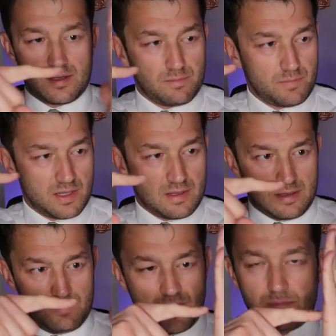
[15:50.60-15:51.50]
like
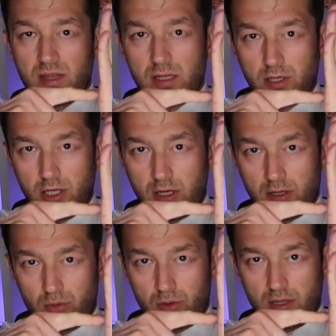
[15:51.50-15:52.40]

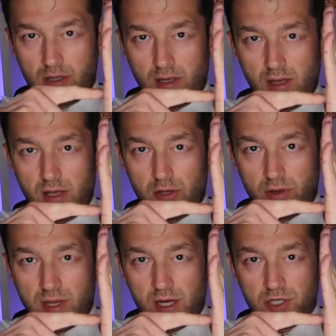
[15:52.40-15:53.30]
perpendicular to the
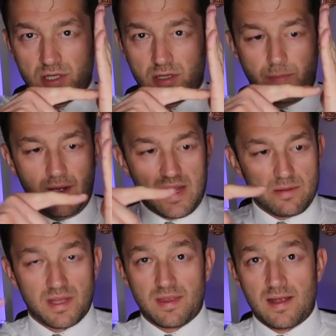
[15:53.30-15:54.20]
rotational
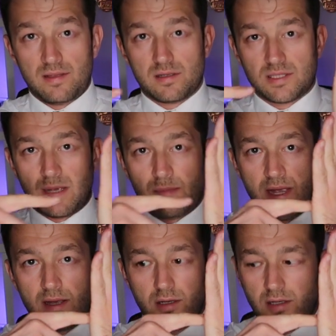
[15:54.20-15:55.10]
plane, but under
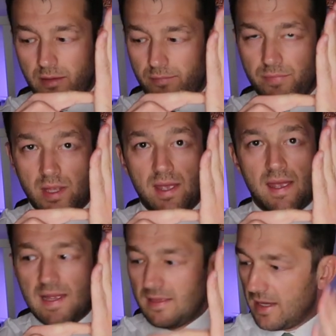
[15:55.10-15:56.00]
some angle.
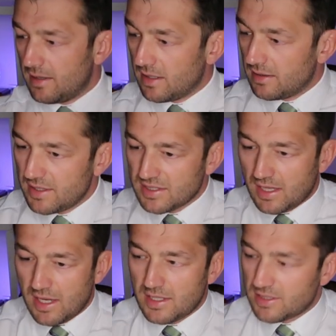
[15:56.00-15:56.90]
And then in
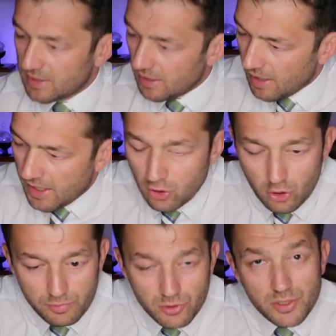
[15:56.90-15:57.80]
this case,
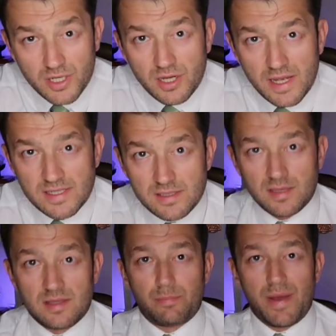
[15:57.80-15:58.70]
I hope you
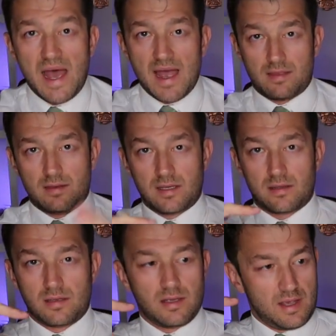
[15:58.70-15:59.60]
realize that the
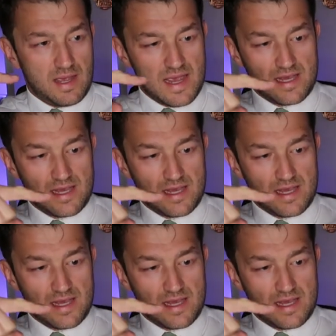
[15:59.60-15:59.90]
path it